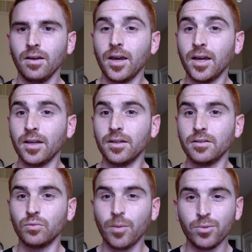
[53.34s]
and
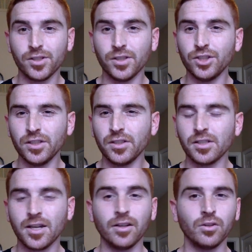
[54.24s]
represent
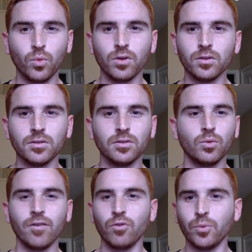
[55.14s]
Jesus out in the world
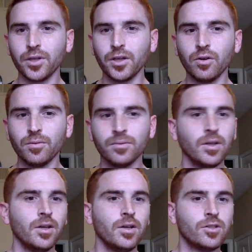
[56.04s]
wherever we go.
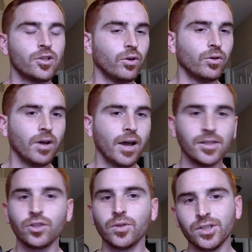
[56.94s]
So, as
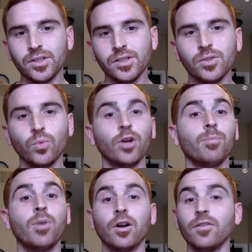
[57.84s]
Christians, we are
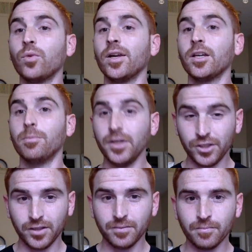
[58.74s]
part of the Great
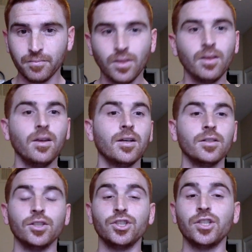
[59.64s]
Commission
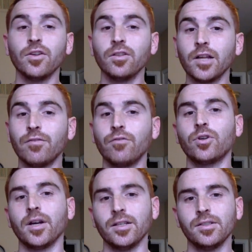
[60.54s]
to share the love of
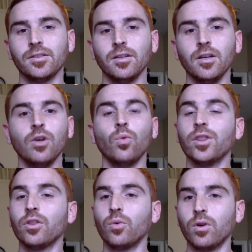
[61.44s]
Christ with
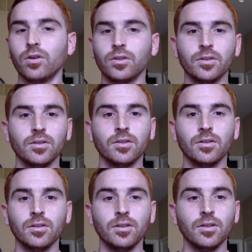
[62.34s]
the world
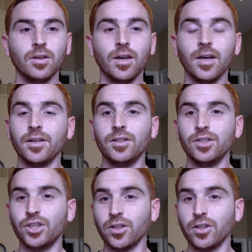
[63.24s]
and to share